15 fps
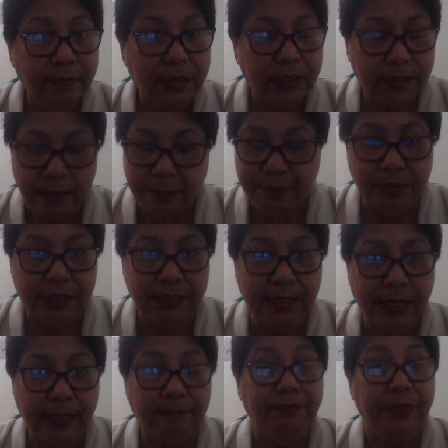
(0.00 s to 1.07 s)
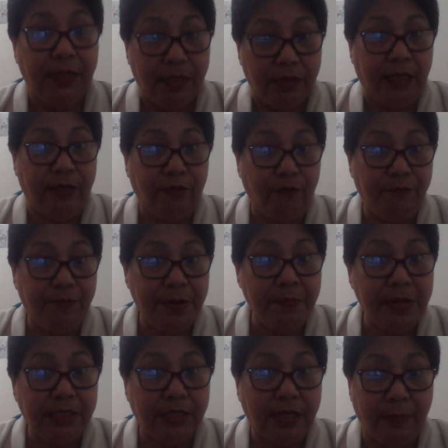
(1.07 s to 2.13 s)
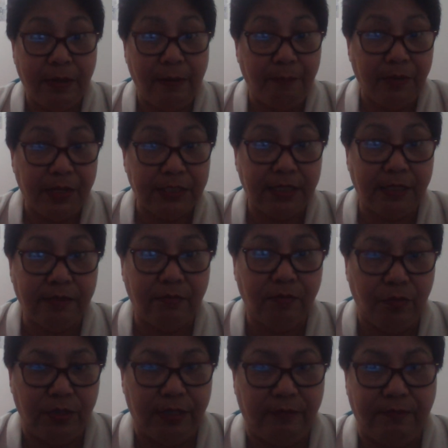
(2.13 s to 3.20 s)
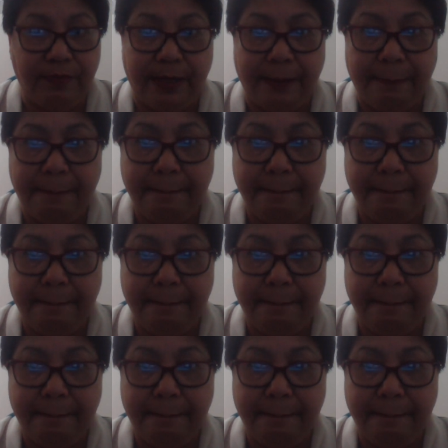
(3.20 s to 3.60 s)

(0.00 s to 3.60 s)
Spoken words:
Simple as that. Thank you very much. Have a pleasant good evening.